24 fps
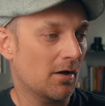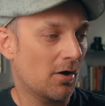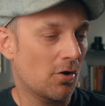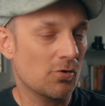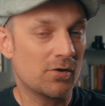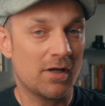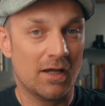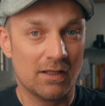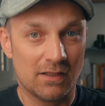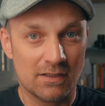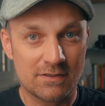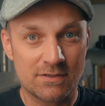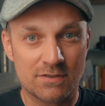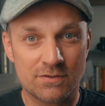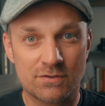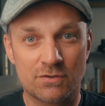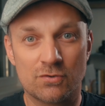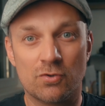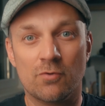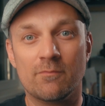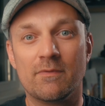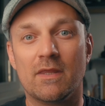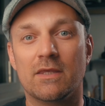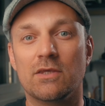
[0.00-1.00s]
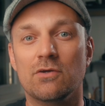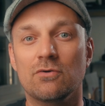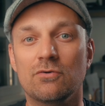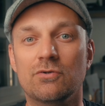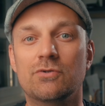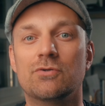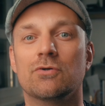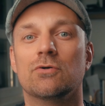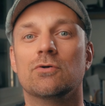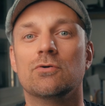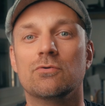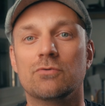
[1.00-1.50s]
Okay, let's assume that you
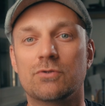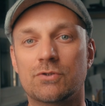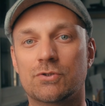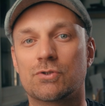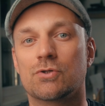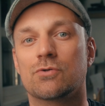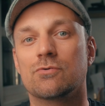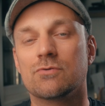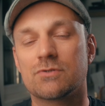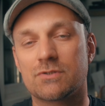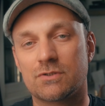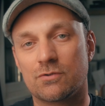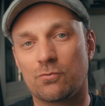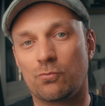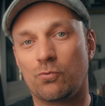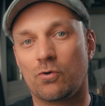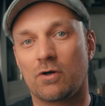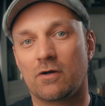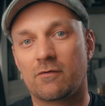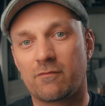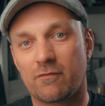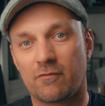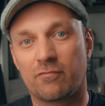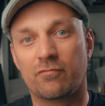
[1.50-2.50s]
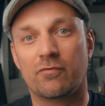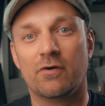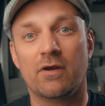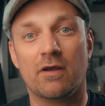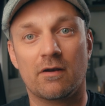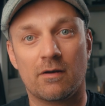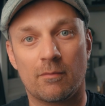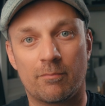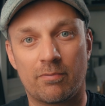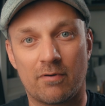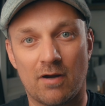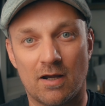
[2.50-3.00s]
do choose to work for free
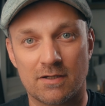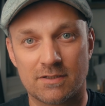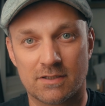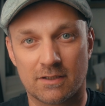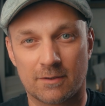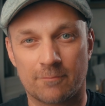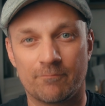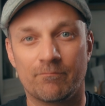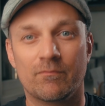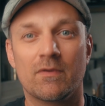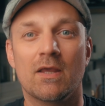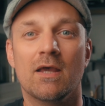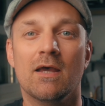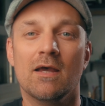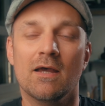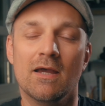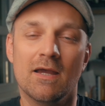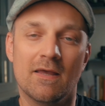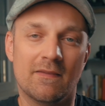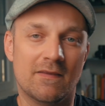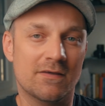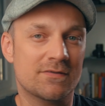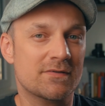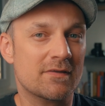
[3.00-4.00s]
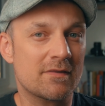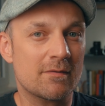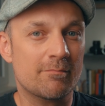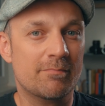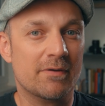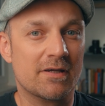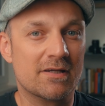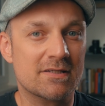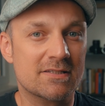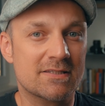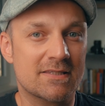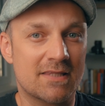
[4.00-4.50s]
on a project. These are the
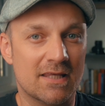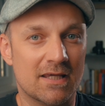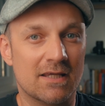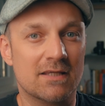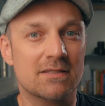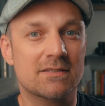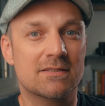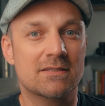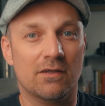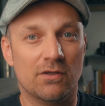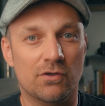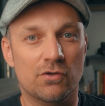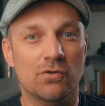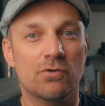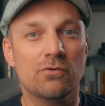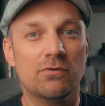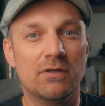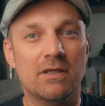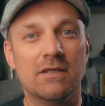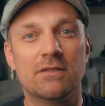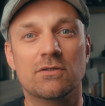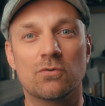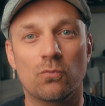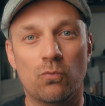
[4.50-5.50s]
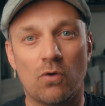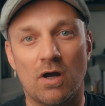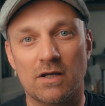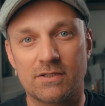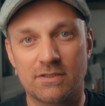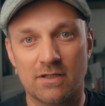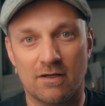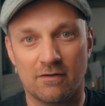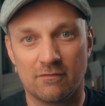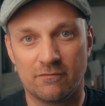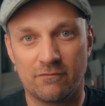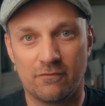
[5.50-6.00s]
biggest things you need to
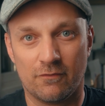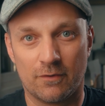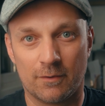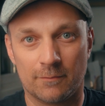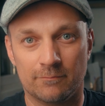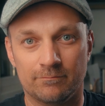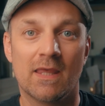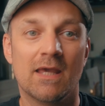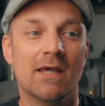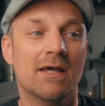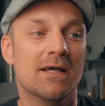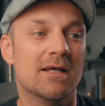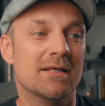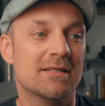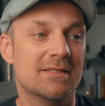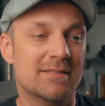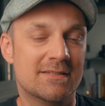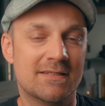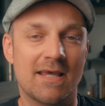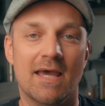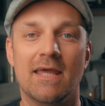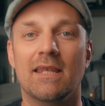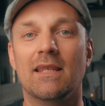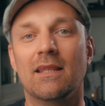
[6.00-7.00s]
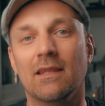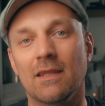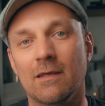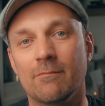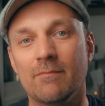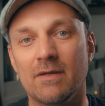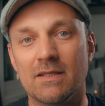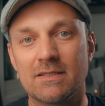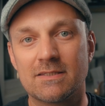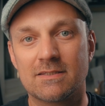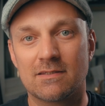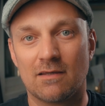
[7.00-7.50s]
watch out for. Set
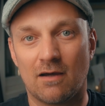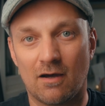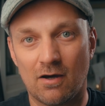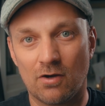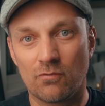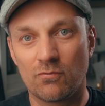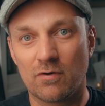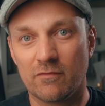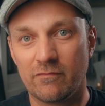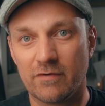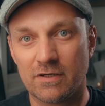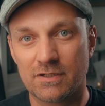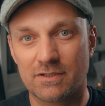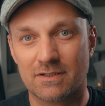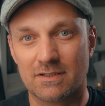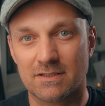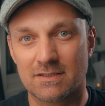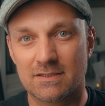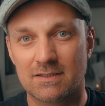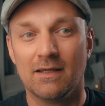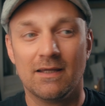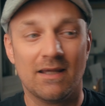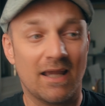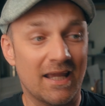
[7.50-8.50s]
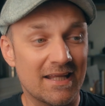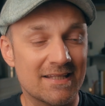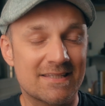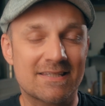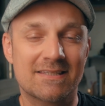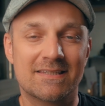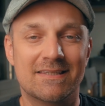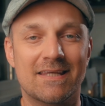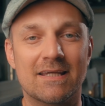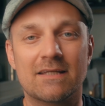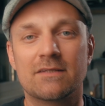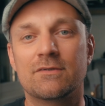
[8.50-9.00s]
limits on revisions and
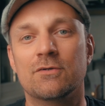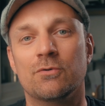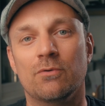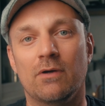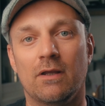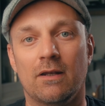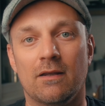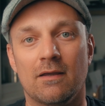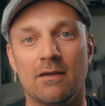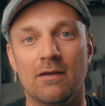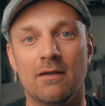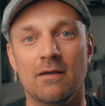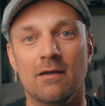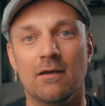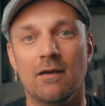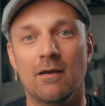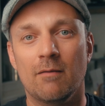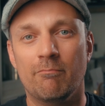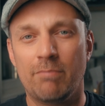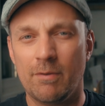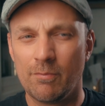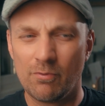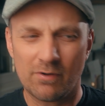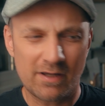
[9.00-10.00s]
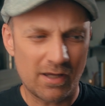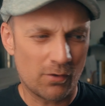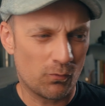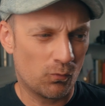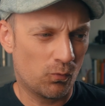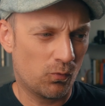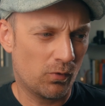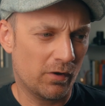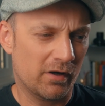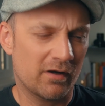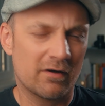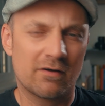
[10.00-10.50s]
stick to it. People get
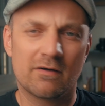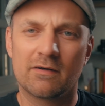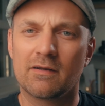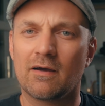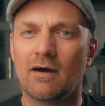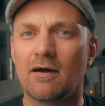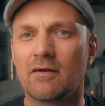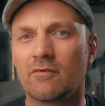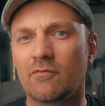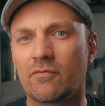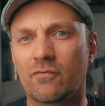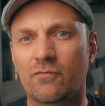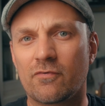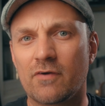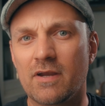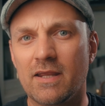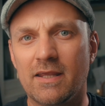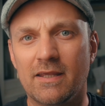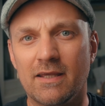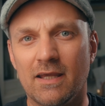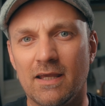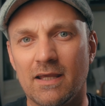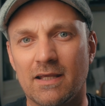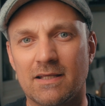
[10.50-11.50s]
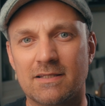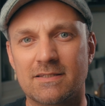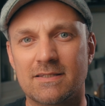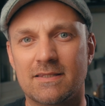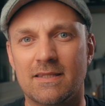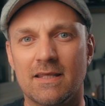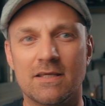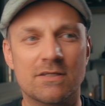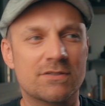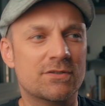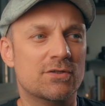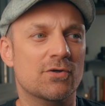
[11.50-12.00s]
weird on free gigs.
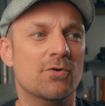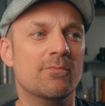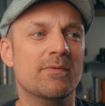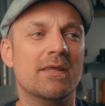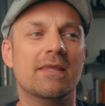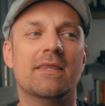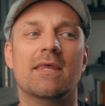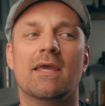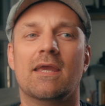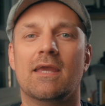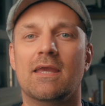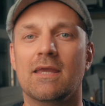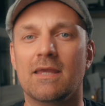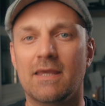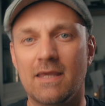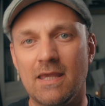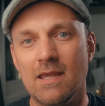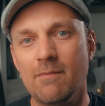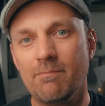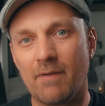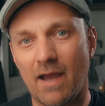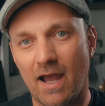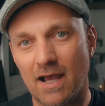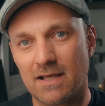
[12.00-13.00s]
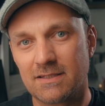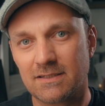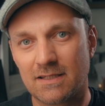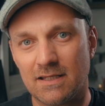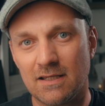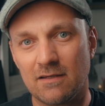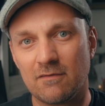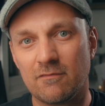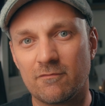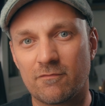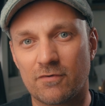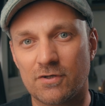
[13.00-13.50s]
They assume that they can keep
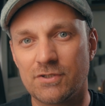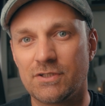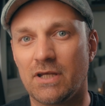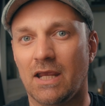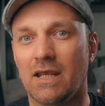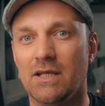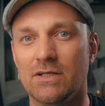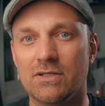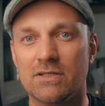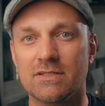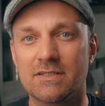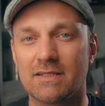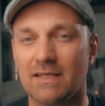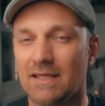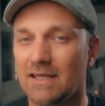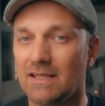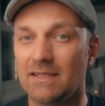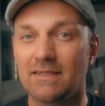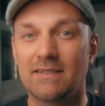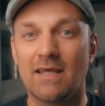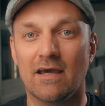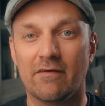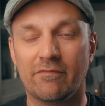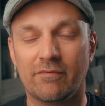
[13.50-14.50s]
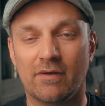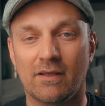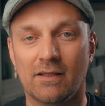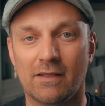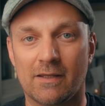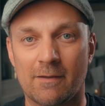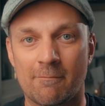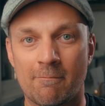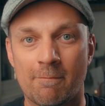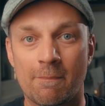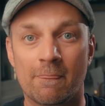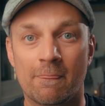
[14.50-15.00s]
asking for changes indefinitely.